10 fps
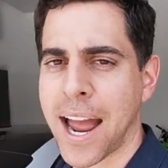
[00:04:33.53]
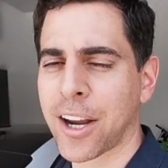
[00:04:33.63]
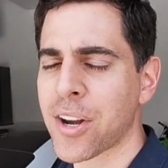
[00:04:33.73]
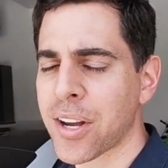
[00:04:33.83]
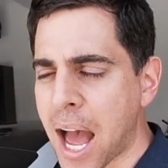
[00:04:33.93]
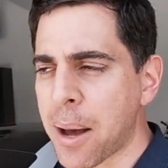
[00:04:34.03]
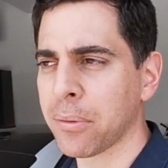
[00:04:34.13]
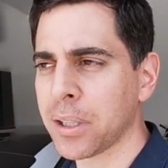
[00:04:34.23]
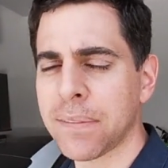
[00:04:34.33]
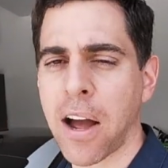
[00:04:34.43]
I could not
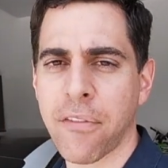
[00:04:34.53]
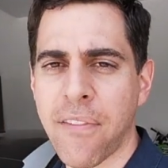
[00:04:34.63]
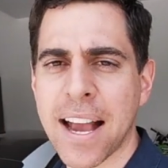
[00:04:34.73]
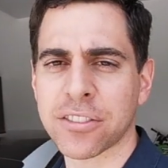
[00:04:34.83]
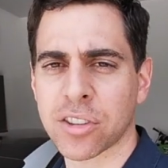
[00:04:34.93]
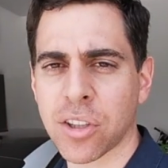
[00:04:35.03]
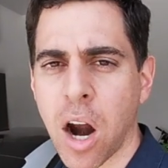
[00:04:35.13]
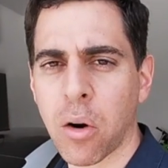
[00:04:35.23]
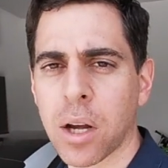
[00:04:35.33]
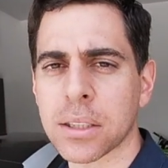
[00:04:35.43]
believe how fast this
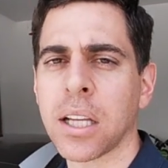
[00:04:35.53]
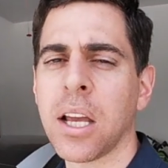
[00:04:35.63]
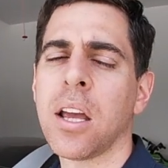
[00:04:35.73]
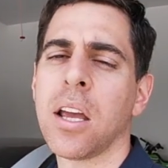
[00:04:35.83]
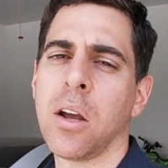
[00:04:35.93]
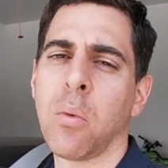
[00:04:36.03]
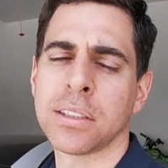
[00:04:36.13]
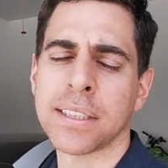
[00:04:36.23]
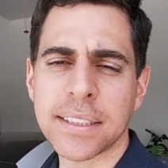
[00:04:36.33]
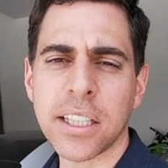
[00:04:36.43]
car was. It
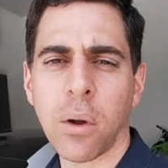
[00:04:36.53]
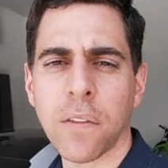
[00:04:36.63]
went 60 to